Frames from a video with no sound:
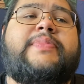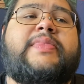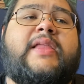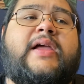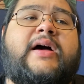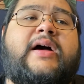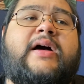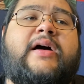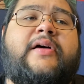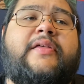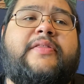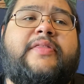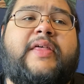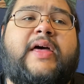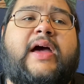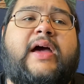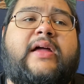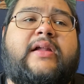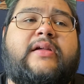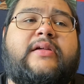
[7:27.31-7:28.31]
uh,
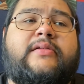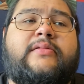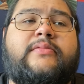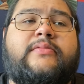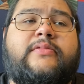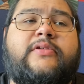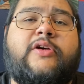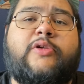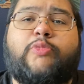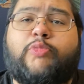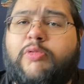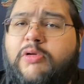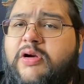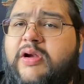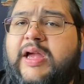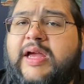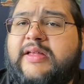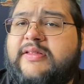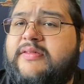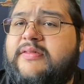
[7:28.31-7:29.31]
that could work
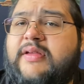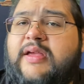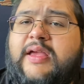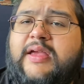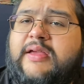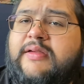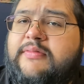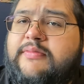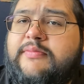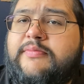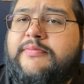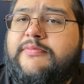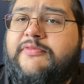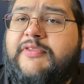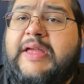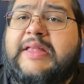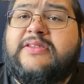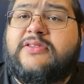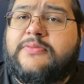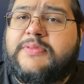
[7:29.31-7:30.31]
as a
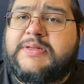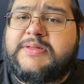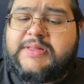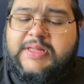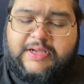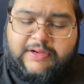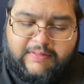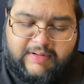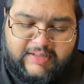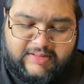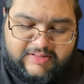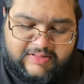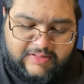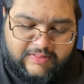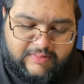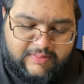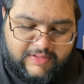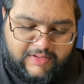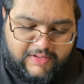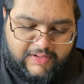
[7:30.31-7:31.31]
fan service thing, right?
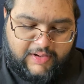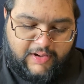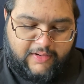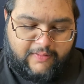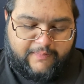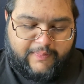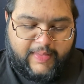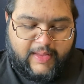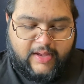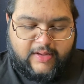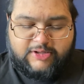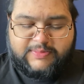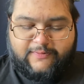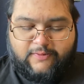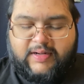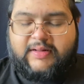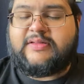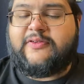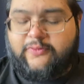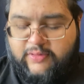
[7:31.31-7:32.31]
So there you go. So the
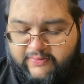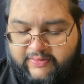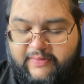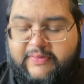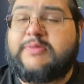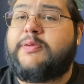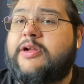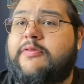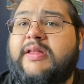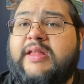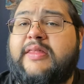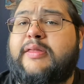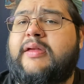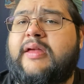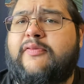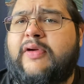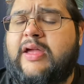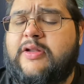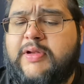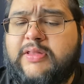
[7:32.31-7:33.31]
ratings of four out of five was pretty great. I think
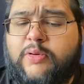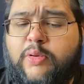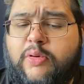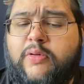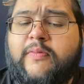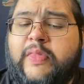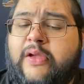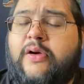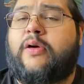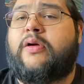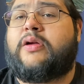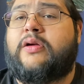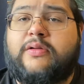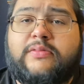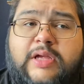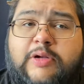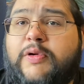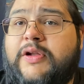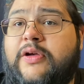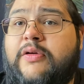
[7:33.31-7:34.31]
if I had read the whole arc
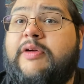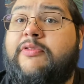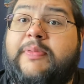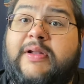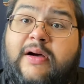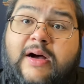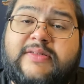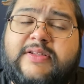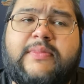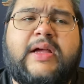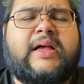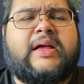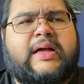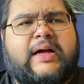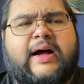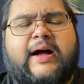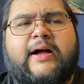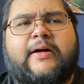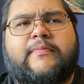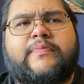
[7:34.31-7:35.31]
in one go, it would have been awesome.
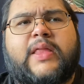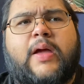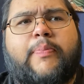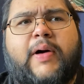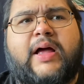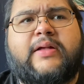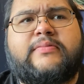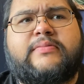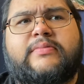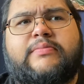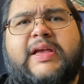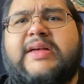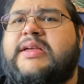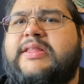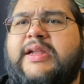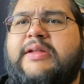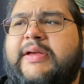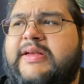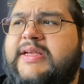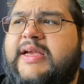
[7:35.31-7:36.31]
Um, but because I
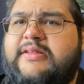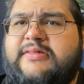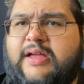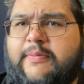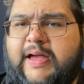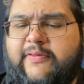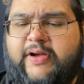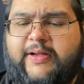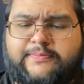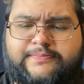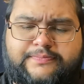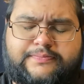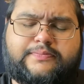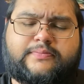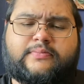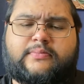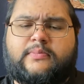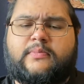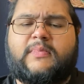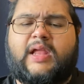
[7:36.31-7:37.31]
didn't, because I had to stop halfway,
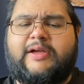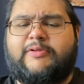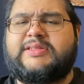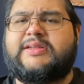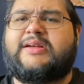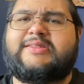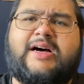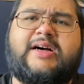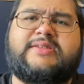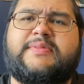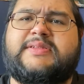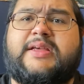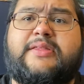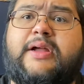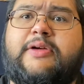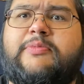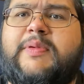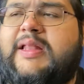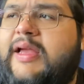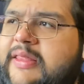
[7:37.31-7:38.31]
it wasn't as awesome as I thought
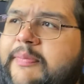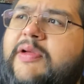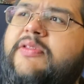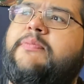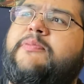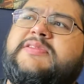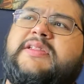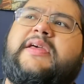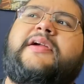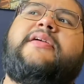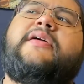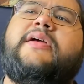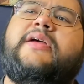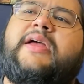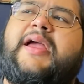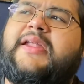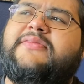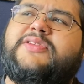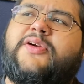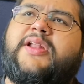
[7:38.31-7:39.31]
it would be. Like the build-up wasn't there. I
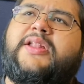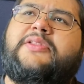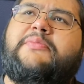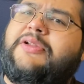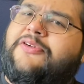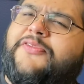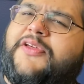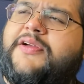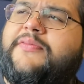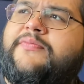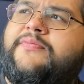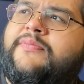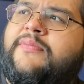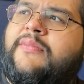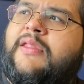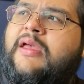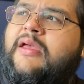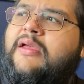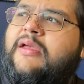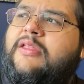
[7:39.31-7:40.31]
kind of started in the middle of the,
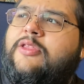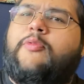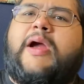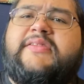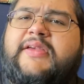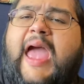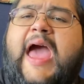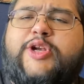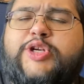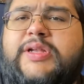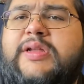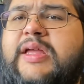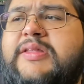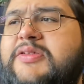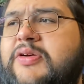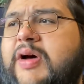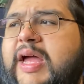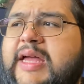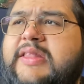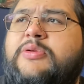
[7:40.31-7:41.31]
the rising action, and
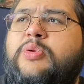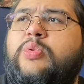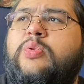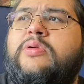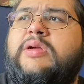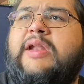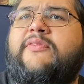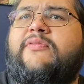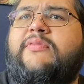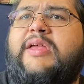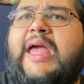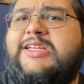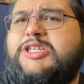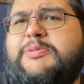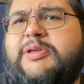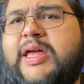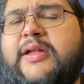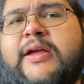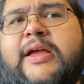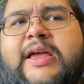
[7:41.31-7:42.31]
so I had to kind of catch up
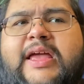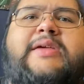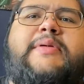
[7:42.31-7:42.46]
to that, and that